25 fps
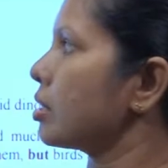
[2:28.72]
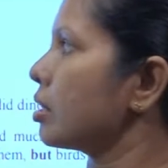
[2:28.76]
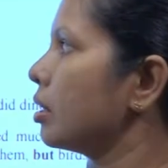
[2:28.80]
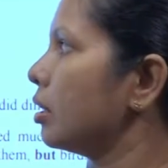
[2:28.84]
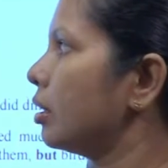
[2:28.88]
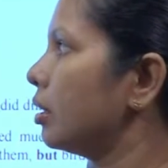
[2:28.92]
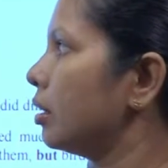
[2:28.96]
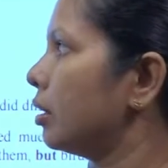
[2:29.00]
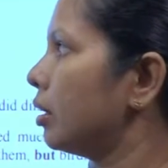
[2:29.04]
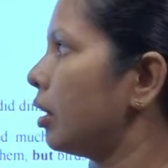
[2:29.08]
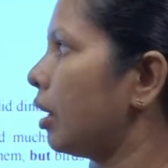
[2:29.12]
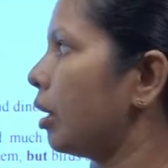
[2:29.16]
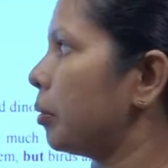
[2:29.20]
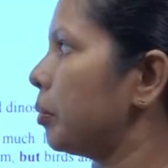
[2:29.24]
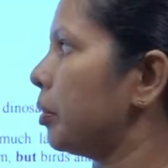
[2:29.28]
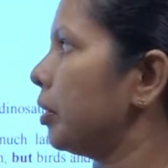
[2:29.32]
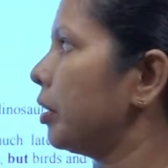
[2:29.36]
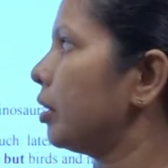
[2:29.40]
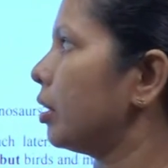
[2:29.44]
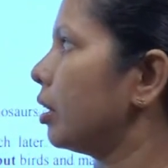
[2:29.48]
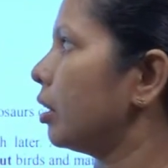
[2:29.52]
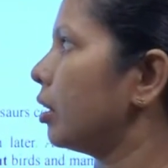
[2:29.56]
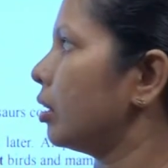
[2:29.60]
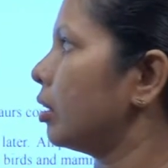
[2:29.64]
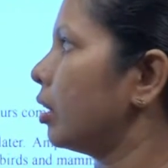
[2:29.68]

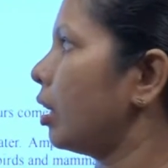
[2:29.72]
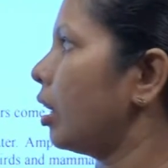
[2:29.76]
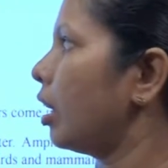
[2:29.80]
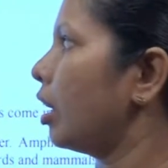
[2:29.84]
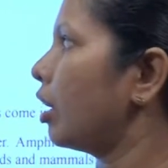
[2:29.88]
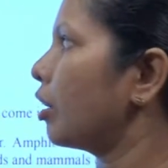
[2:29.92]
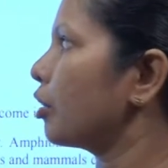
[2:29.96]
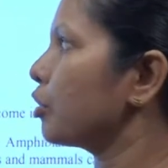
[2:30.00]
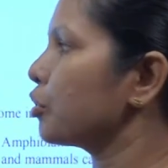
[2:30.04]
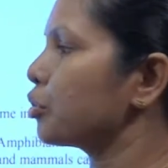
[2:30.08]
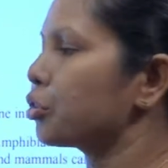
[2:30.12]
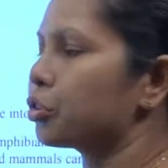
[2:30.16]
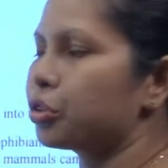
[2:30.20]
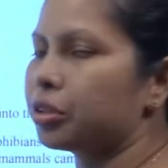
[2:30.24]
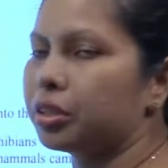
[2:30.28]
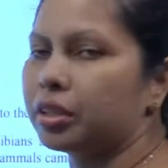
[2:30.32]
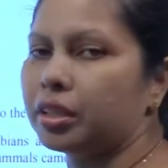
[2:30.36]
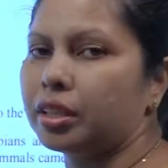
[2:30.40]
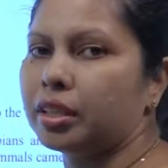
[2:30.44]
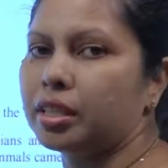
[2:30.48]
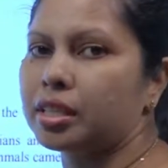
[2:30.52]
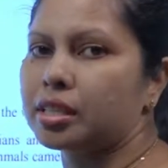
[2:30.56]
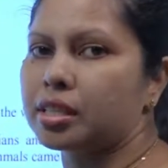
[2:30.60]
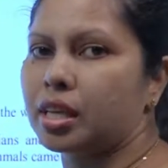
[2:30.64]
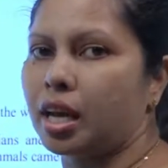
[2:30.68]
Arjuna
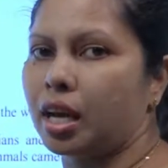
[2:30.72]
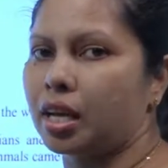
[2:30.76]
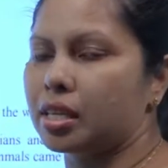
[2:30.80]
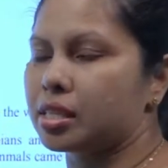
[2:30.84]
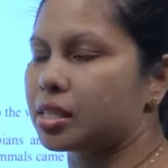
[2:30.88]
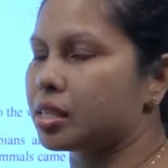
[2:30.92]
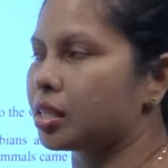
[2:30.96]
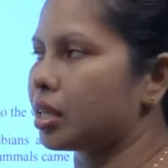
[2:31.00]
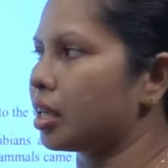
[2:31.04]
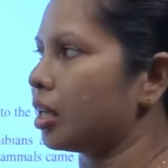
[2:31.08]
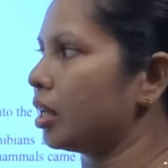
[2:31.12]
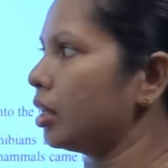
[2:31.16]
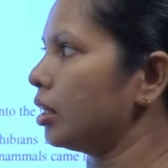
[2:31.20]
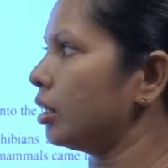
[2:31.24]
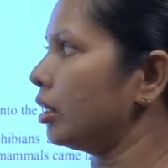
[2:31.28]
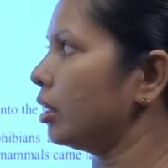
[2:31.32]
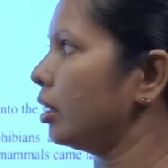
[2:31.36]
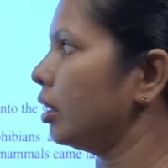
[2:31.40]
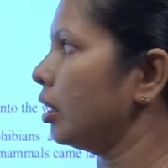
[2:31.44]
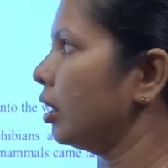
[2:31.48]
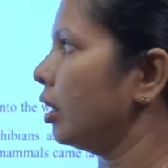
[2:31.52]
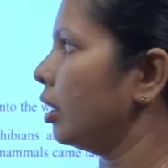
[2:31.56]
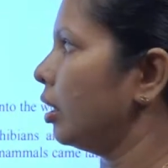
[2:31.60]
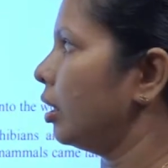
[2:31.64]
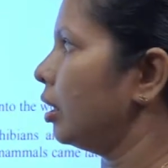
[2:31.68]
is asking
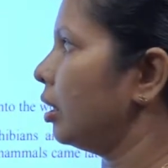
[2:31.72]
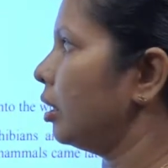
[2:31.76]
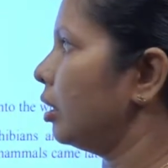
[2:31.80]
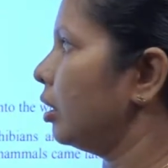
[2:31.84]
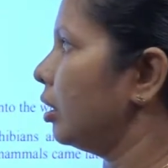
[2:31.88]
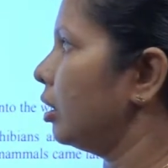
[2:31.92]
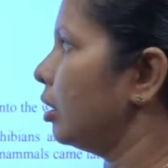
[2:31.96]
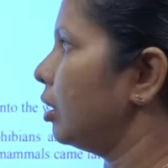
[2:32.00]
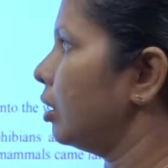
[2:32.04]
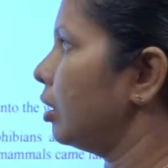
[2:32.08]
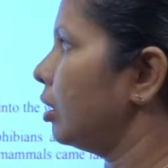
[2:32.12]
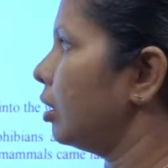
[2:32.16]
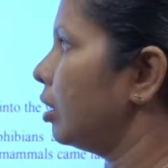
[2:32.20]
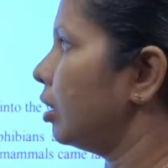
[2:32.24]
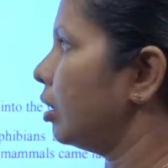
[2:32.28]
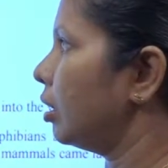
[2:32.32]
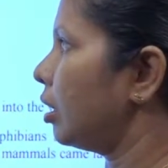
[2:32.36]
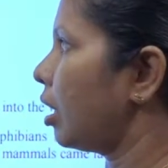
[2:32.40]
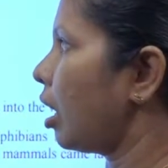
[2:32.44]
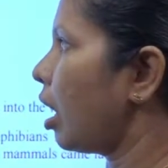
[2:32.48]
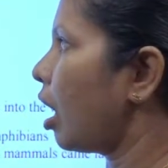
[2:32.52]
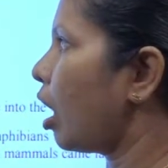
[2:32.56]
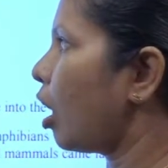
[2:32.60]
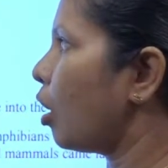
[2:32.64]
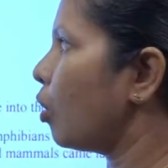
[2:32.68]

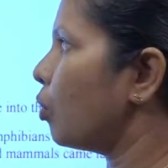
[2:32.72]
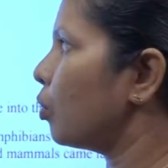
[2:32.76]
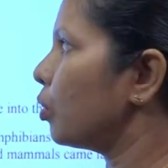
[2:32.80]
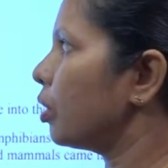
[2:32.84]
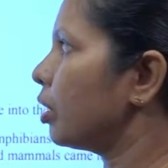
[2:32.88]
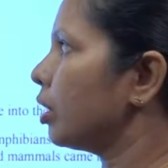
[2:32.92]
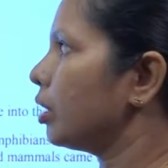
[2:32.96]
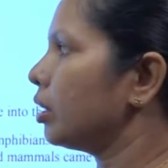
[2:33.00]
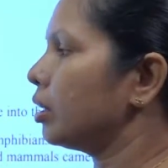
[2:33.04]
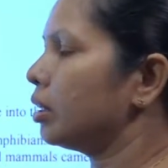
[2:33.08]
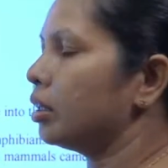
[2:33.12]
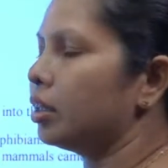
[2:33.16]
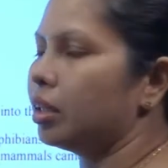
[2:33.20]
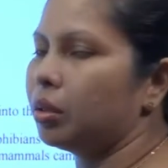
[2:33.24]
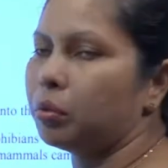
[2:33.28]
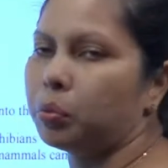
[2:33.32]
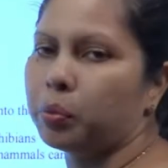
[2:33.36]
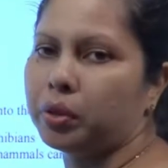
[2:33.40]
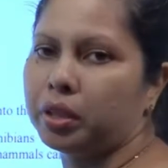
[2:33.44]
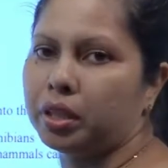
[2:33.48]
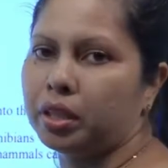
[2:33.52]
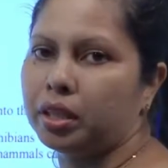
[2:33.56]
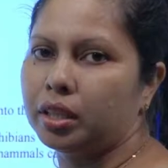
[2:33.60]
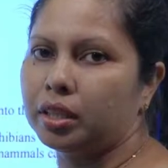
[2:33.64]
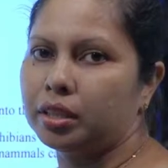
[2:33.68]
how did the
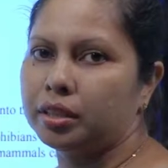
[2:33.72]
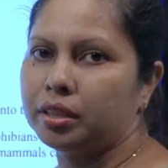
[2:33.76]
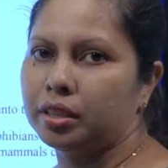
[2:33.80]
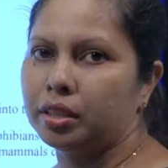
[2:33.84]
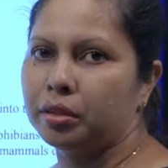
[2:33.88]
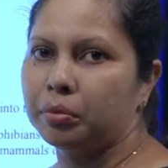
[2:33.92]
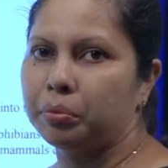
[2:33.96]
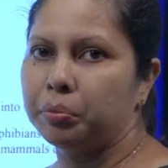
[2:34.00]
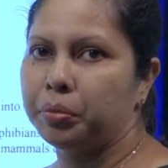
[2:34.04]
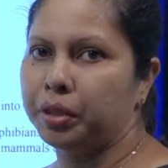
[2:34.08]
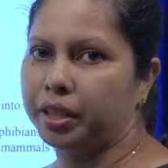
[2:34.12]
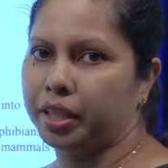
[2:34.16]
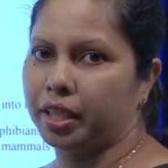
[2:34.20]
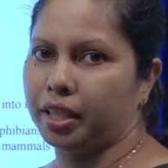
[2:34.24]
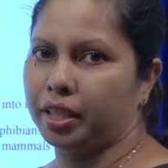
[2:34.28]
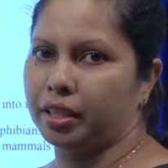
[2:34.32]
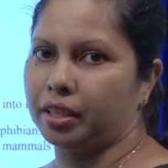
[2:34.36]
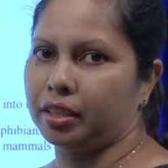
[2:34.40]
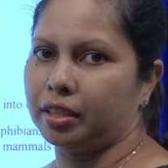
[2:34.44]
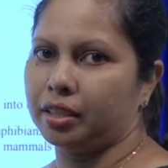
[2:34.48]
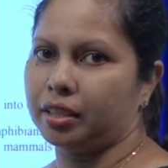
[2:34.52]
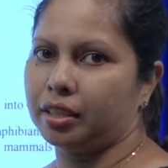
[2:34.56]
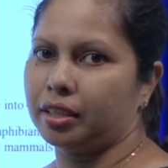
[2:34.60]
world begin?